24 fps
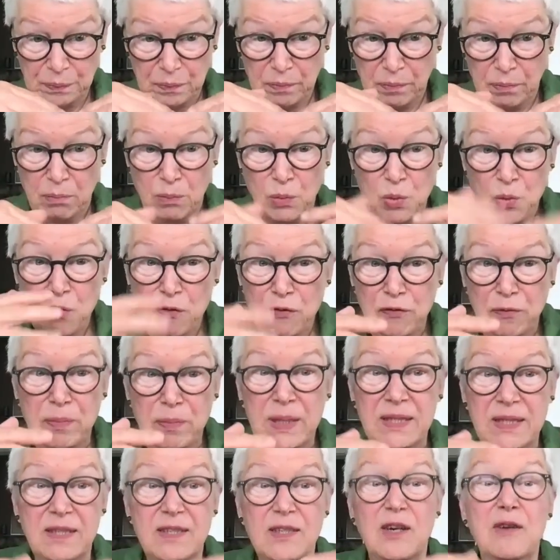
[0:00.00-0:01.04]

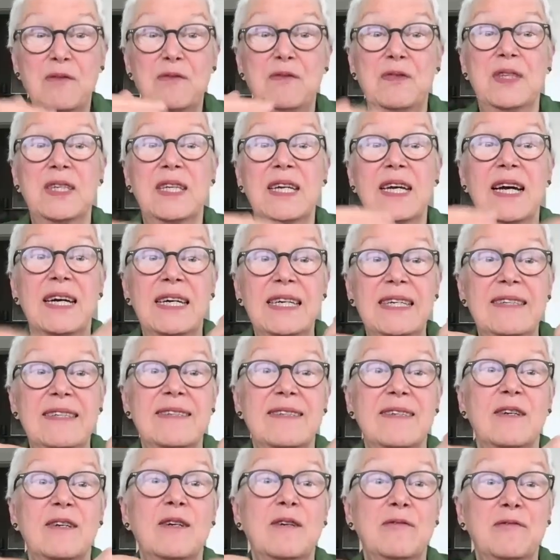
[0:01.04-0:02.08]
movement of the kinds
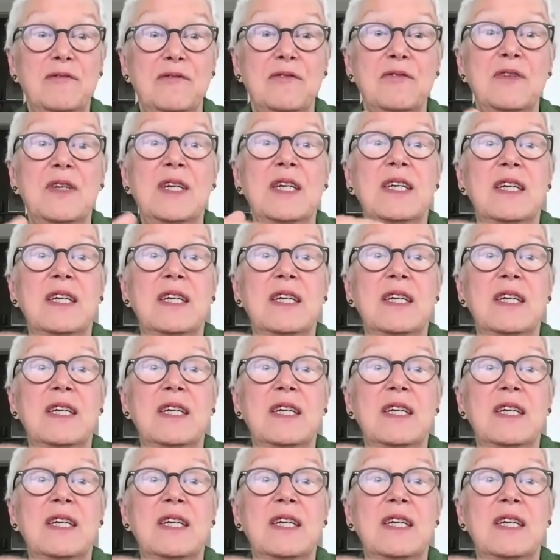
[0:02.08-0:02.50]
of